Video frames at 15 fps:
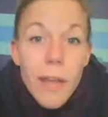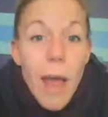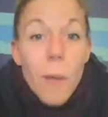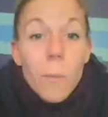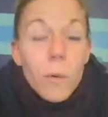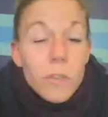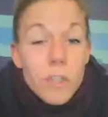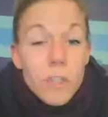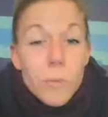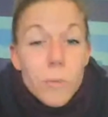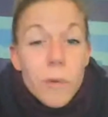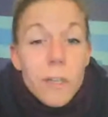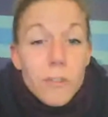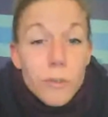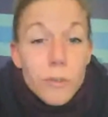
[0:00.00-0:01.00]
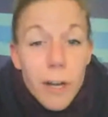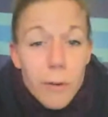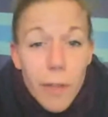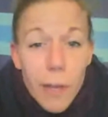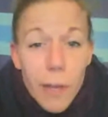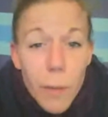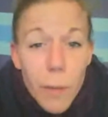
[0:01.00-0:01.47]
and we'll just put Julie
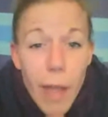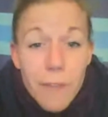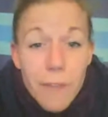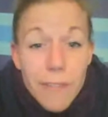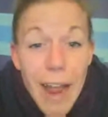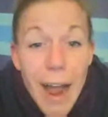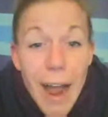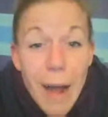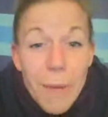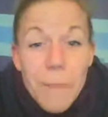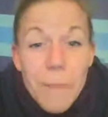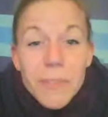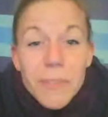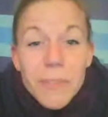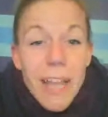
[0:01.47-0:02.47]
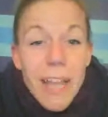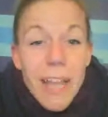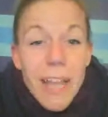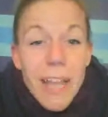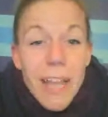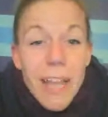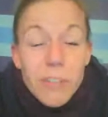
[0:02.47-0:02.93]
on a computer like we have now,